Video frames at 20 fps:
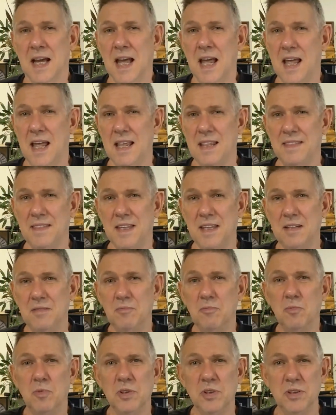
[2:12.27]
And then
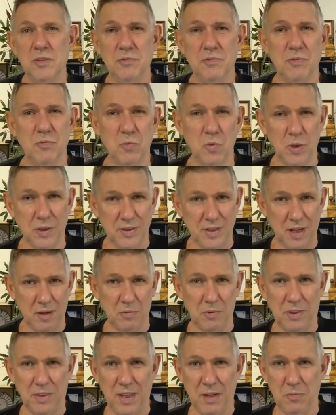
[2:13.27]
once you've worked out
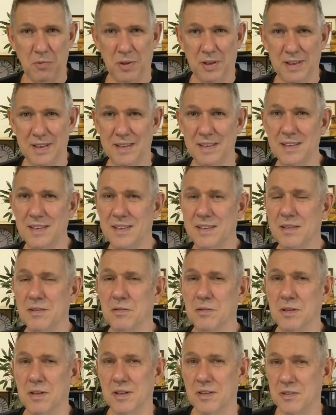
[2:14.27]
what that one is, or
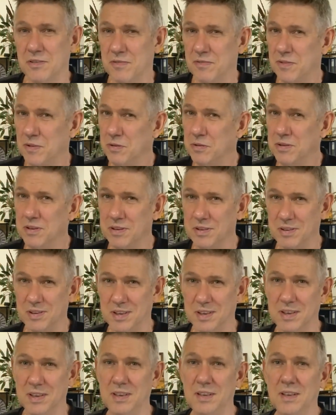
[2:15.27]
those few that you
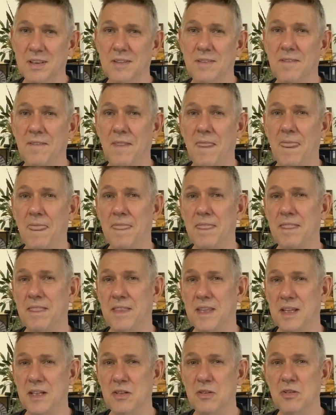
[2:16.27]
need,
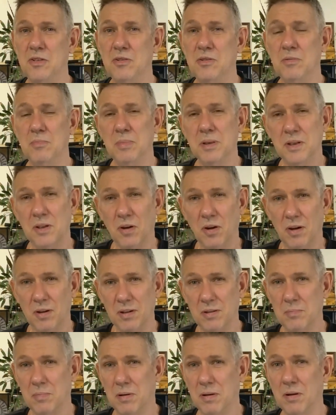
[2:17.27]
then you should be
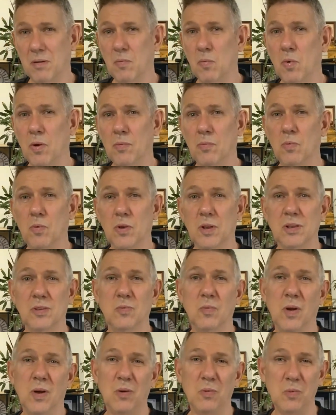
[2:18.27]
guided by what works
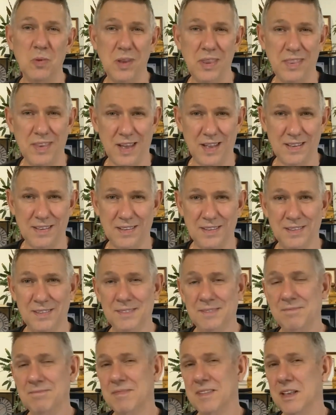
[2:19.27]
well with that
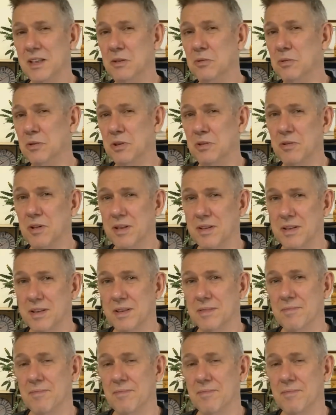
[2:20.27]
in all your other